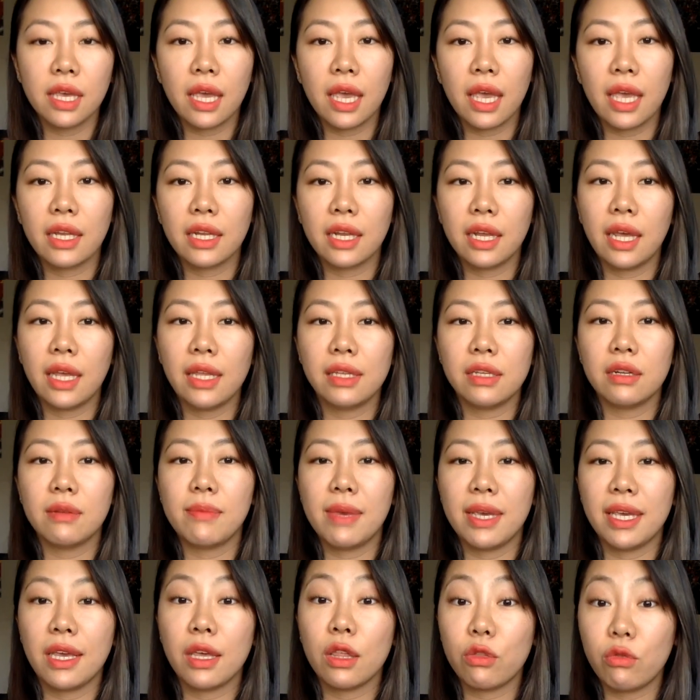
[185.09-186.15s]
and I ended up
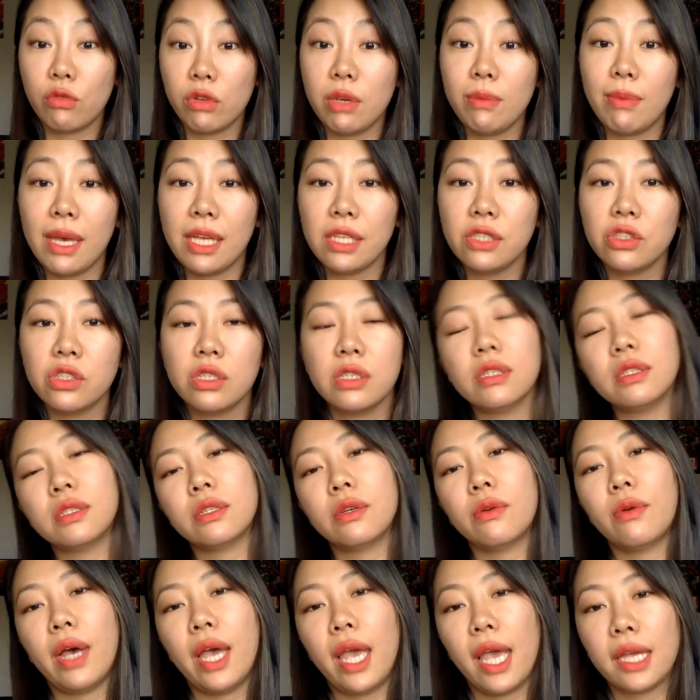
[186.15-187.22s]
making 3 batches,
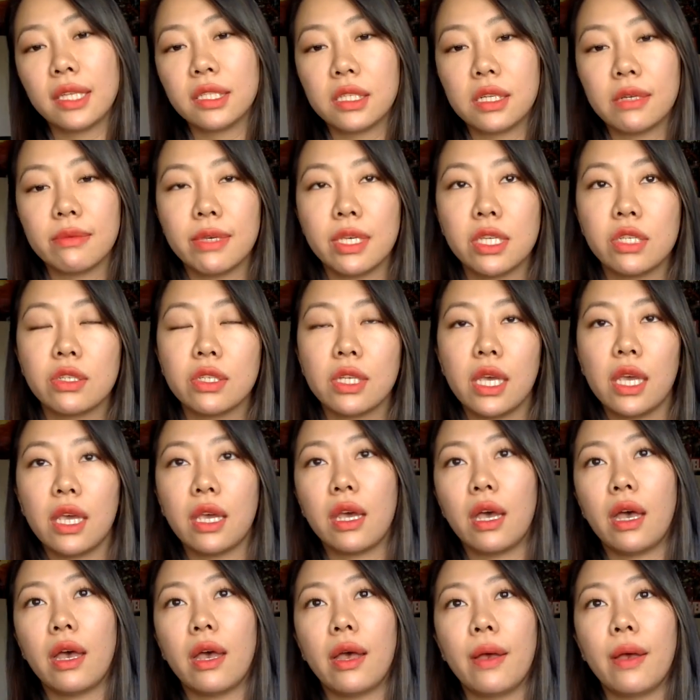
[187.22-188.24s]
so I ended up using